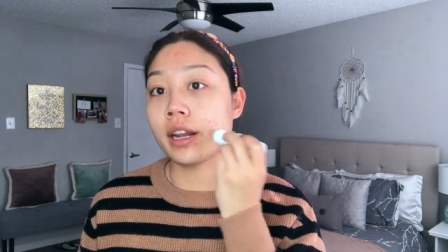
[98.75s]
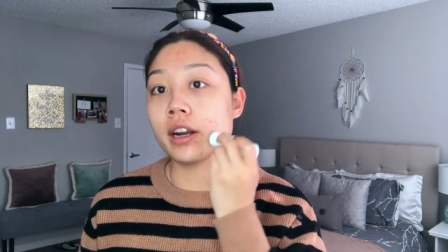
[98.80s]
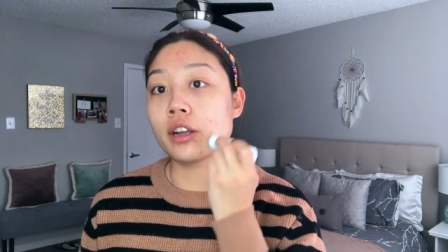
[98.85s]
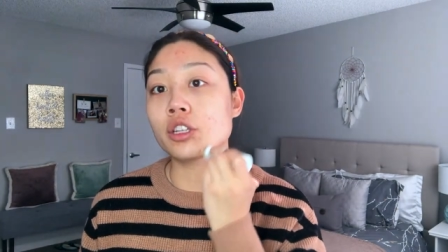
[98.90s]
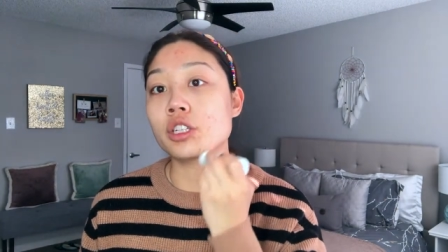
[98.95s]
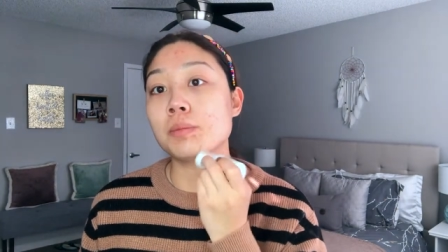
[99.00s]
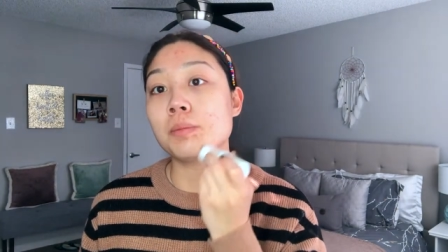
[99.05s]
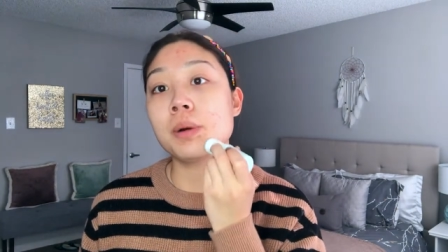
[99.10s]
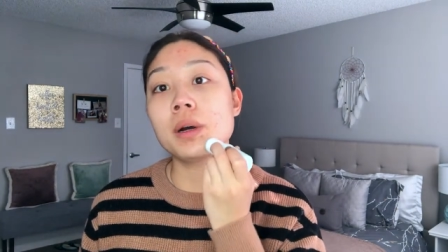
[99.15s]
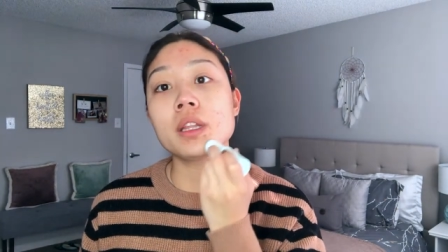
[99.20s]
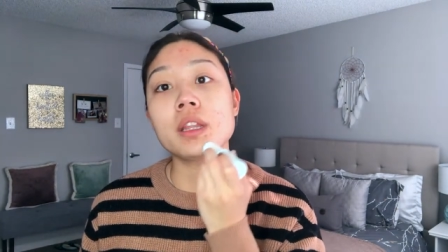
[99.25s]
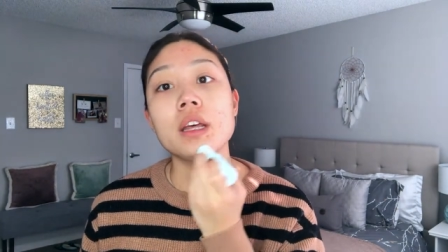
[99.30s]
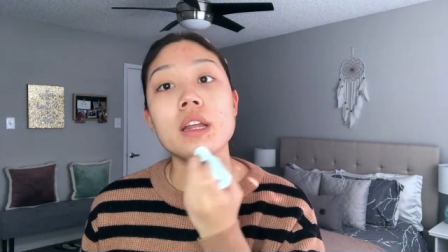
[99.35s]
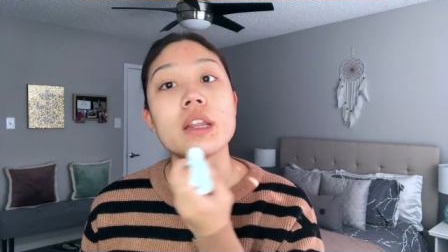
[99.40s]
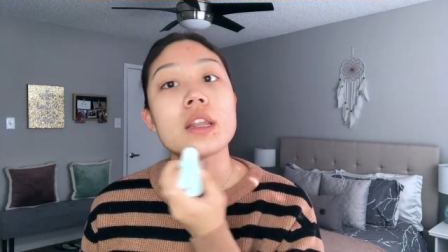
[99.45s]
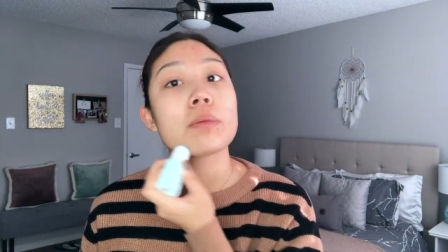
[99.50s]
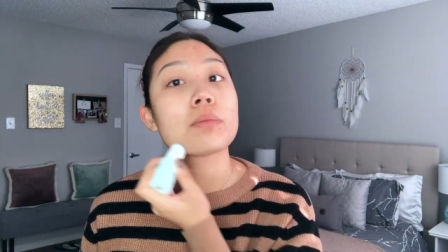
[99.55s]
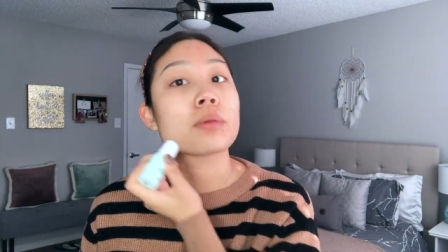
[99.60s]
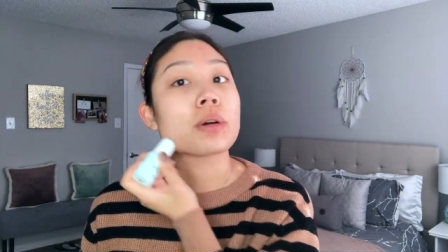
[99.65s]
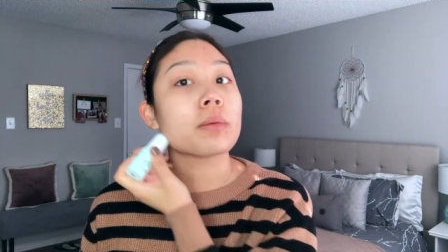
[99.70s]
And I just put that
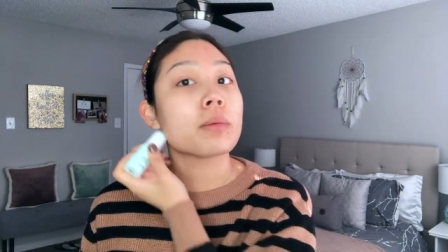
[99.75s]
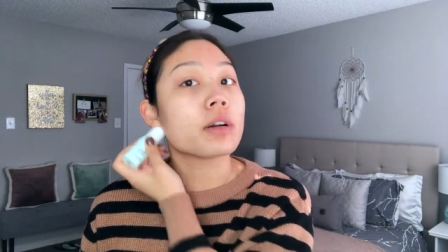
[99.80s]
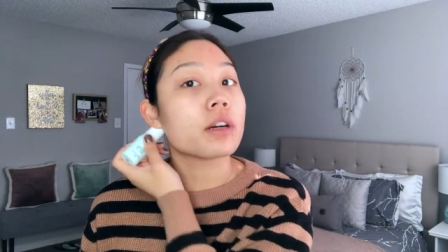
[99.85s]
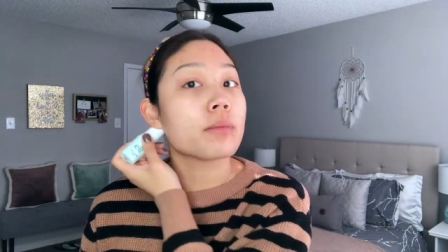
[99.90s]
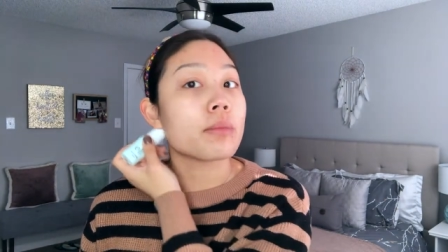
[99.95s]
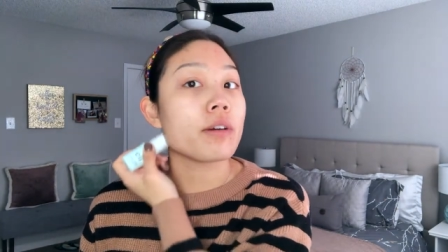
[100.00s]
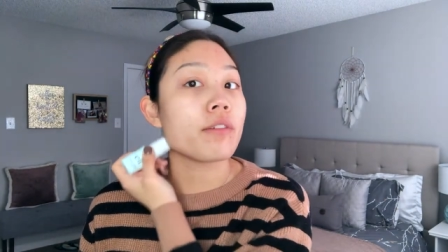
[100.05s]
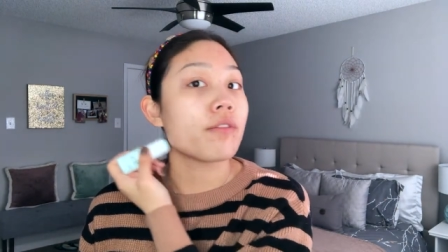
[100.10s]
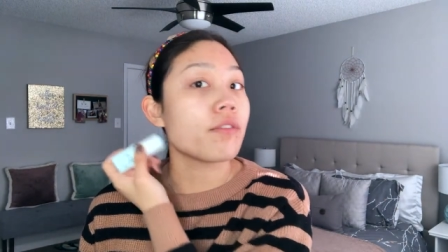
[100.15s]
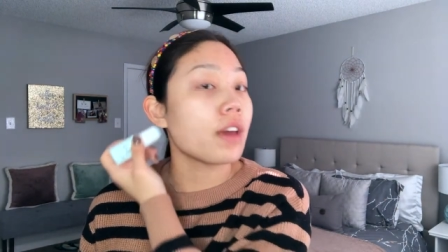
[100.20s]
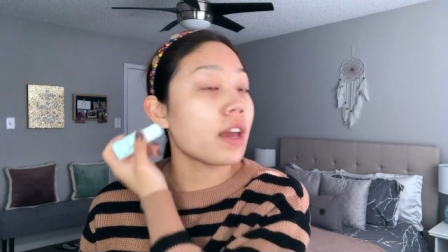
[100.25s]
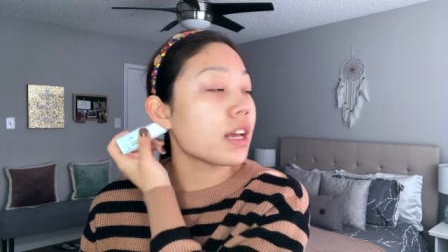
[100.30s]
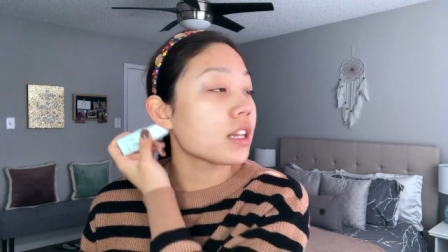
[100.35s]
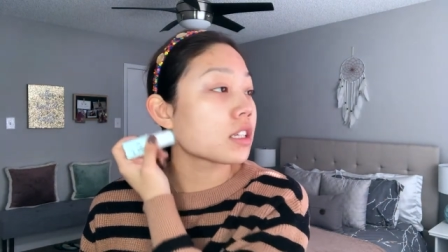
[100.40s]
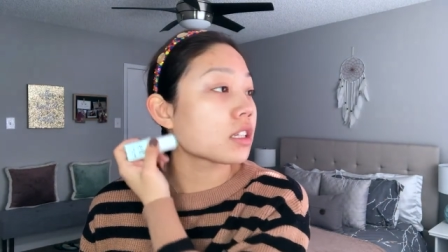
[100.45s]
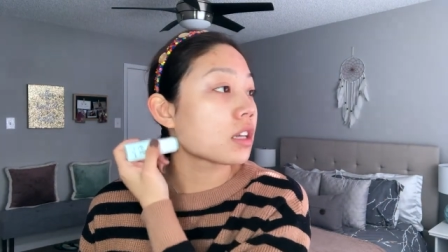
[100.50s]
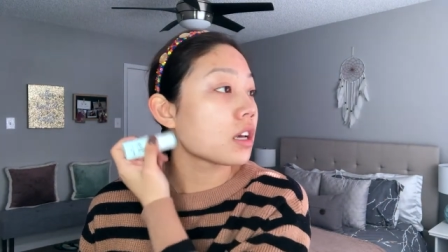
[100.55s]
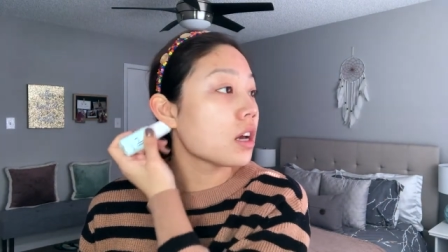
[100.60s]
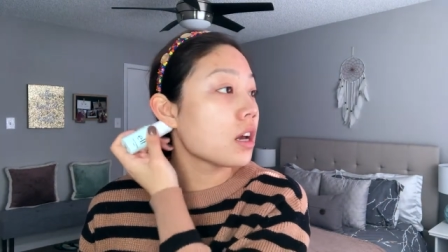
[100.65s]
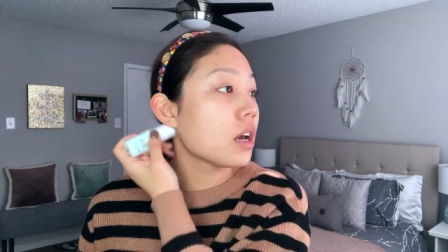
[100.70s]
on the perimeter of my
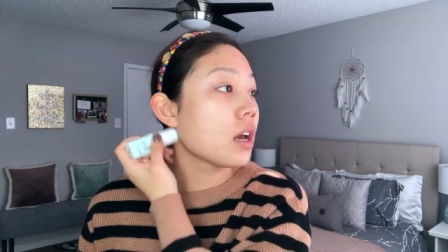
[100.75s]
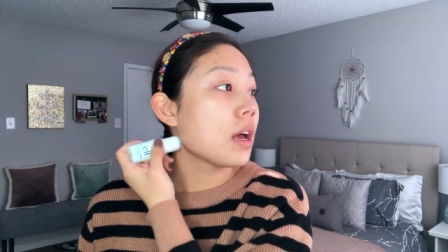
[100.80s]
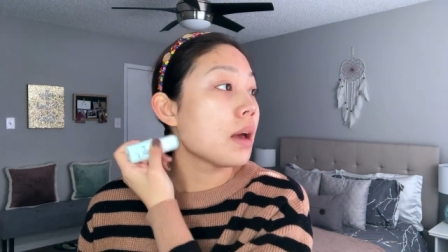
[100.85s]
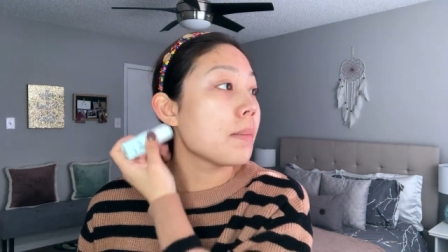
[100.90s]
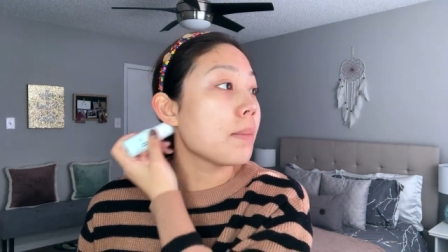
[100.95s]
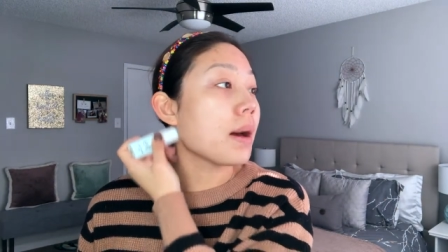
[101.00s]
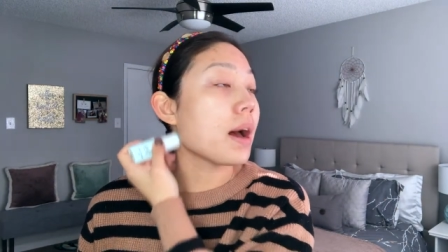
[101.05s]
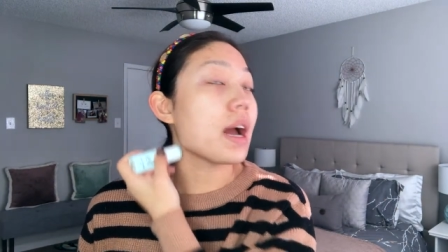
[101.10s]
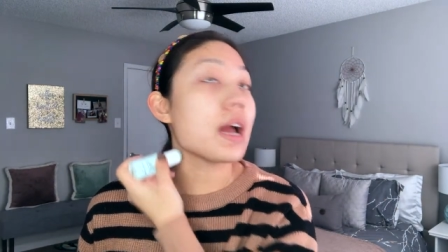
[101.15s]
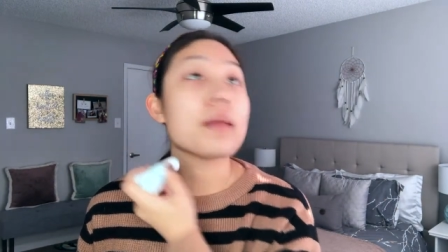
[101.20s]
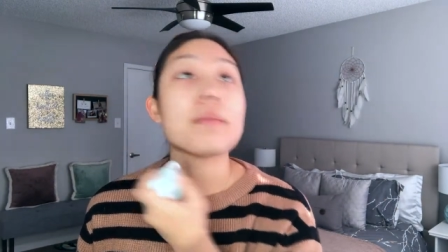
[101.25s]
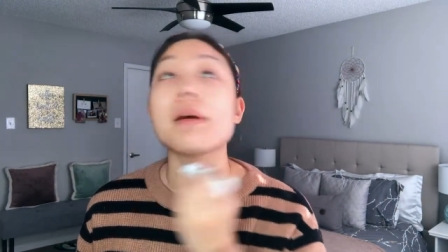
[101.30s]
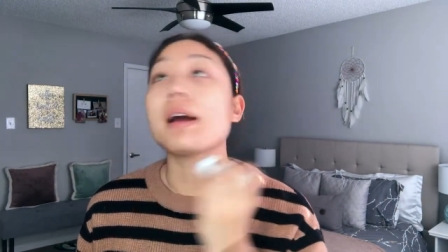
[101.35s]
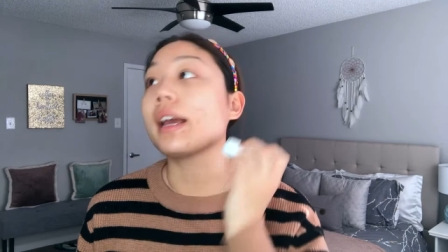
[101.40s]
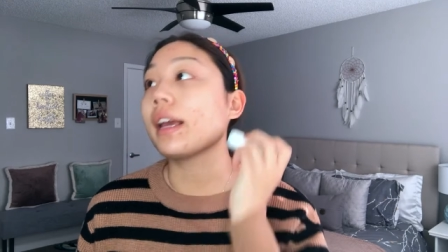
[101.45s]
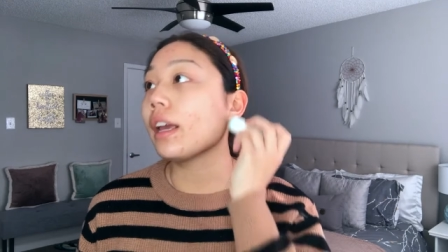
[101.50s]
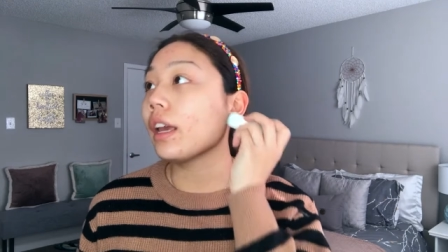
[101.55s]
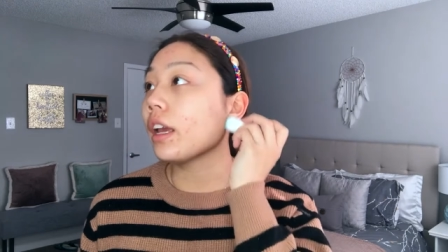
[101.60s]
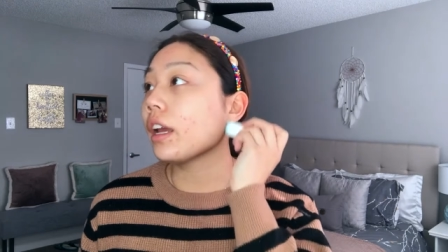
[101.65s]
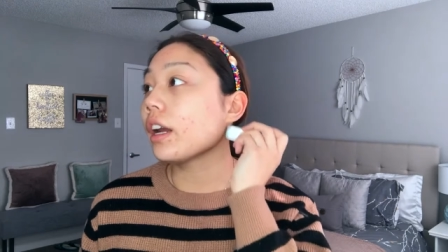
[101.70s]
face, behind
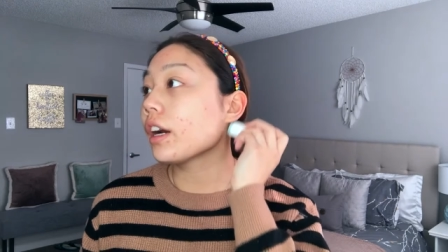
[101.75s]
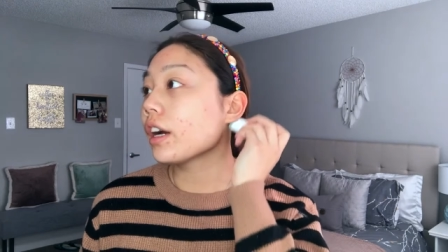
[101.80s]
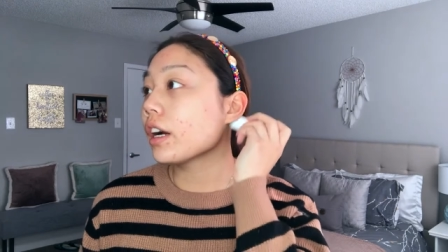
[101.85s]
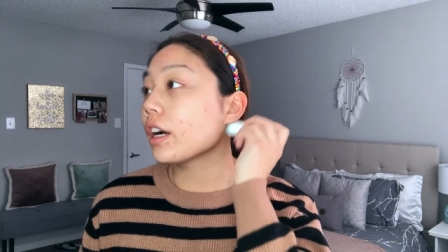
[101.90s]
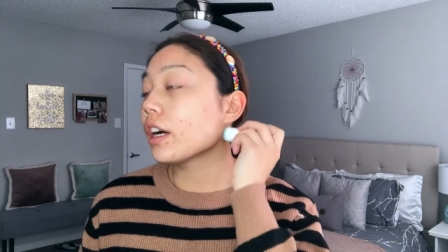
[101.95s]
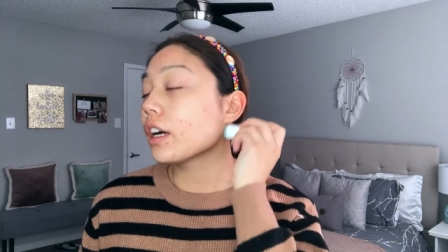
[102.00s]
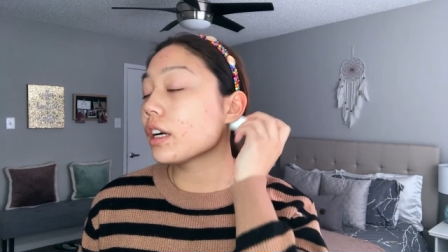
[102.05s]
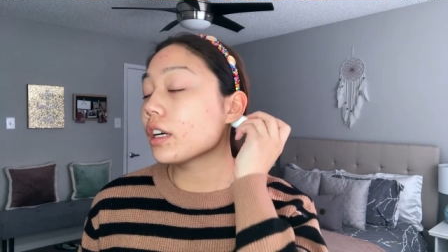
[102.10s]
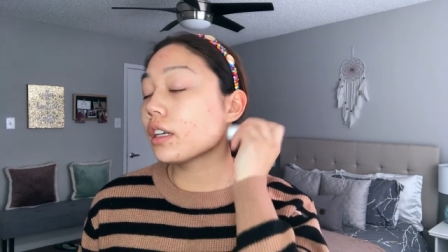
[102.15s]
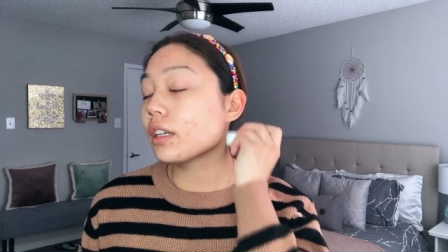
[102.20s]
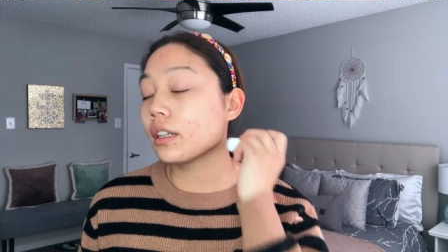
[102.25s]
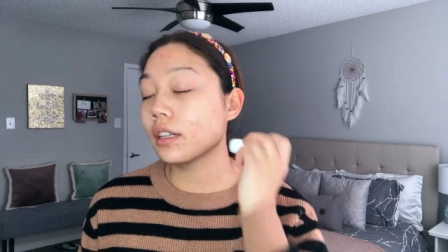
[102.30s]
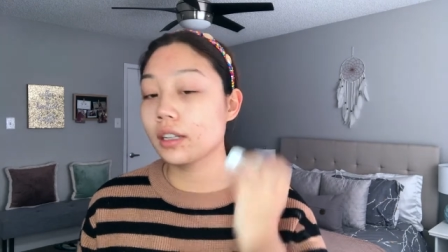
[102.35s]
my ear,